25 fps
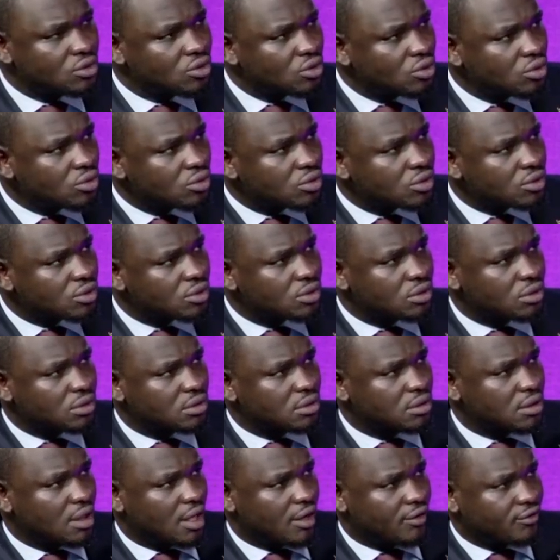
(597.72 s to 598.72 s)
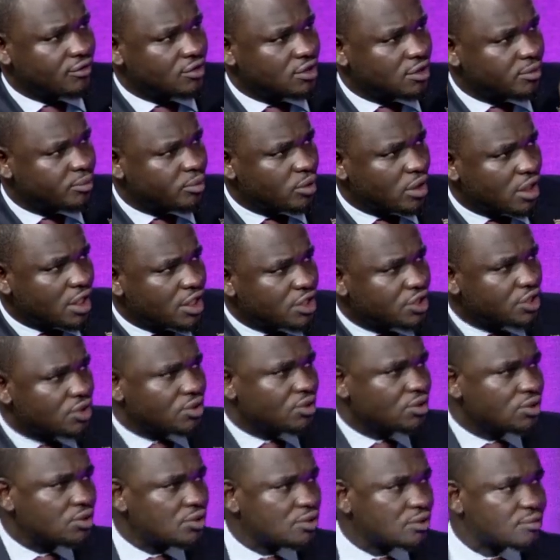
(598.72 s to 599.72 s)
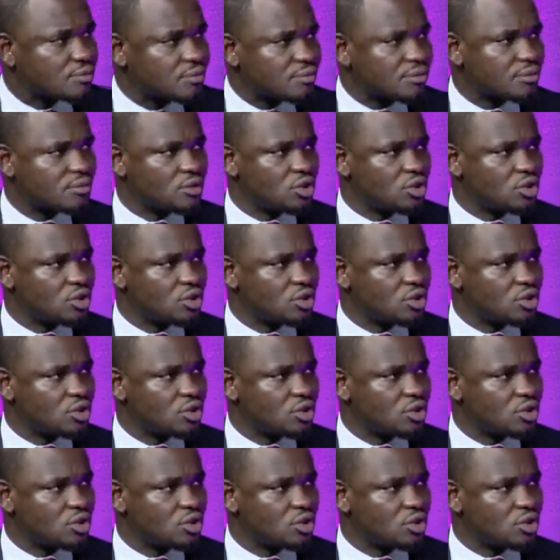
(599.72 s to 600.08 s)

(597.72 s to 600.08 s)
rules, they have stipulations. So